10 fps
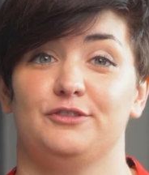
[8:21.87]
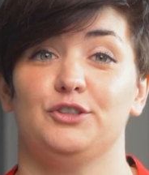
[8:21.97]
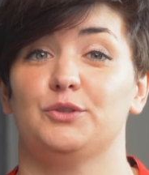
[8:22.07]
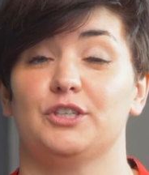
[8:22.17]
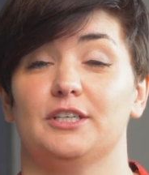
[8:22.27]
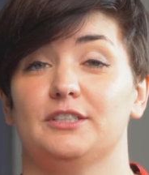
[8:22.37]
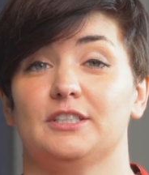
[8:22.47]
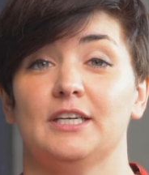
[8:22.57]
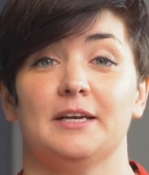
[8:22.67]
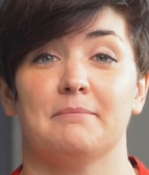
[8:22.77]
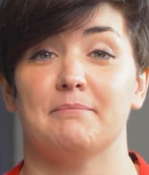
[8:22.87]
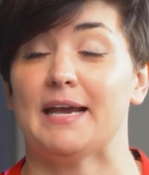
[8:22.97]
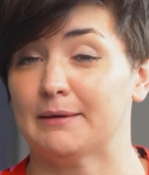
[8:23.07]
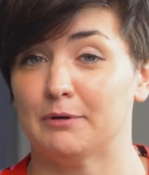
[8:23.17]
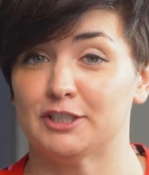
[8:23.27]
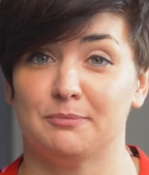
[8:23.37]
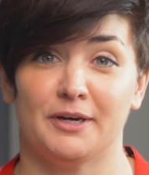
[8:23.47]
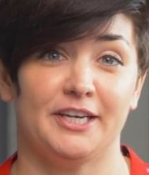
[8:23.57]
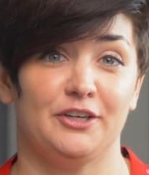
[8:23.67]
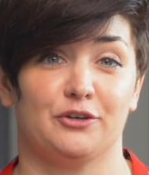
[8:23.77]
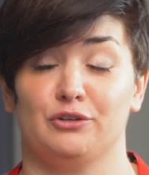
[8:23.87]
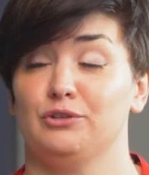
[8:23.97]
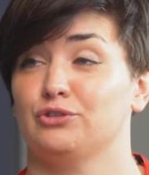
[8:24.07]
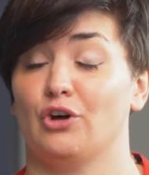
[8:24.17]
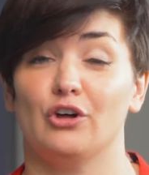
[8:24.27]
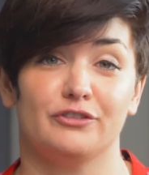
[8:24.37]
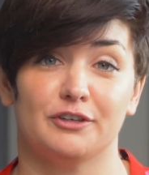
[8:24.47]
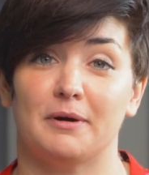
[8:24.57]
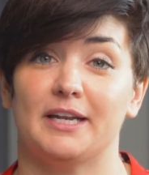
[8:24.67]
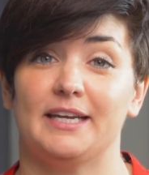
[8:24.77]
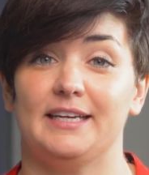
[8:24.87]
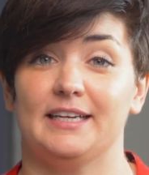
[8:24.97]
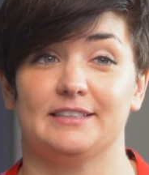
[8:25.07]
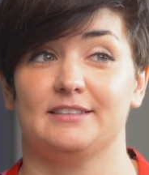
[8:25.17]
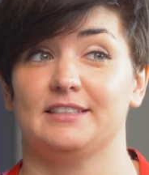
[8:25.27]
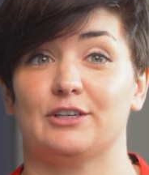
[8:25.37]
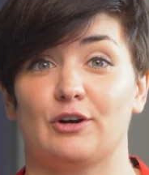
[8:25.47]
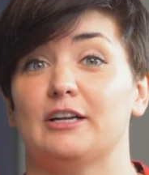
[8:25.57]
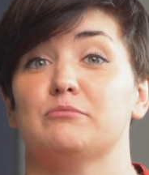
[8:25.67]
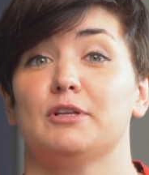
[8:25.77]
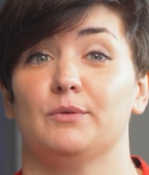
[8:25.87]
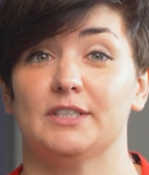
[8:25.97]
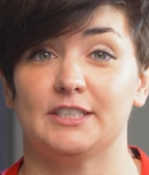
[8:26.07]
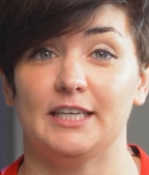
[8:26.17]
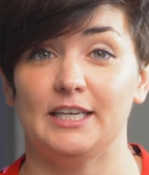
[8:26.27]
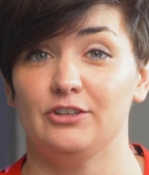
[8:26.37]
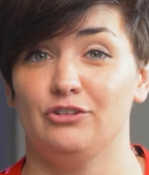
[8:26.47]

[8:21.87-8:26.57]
You could make a bunch of money, you could lose all of your money. It's incredibly risky.